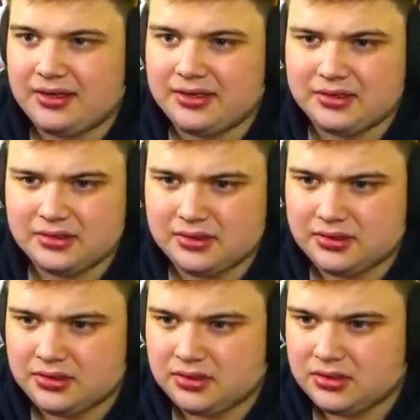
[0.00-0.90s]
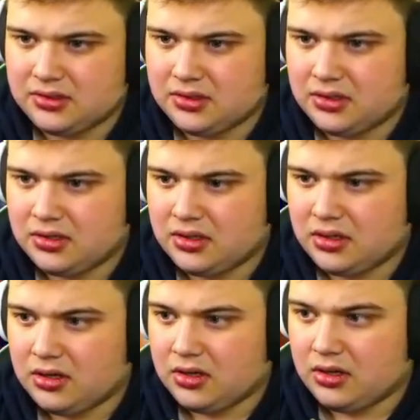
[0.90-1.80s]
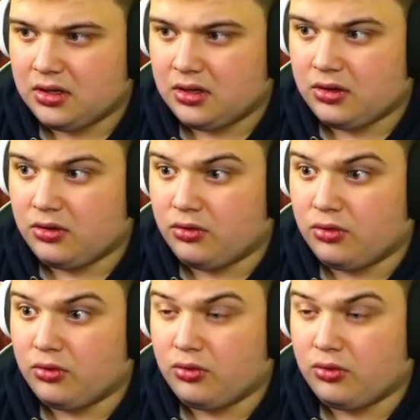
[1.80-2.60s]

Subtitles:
[no speech]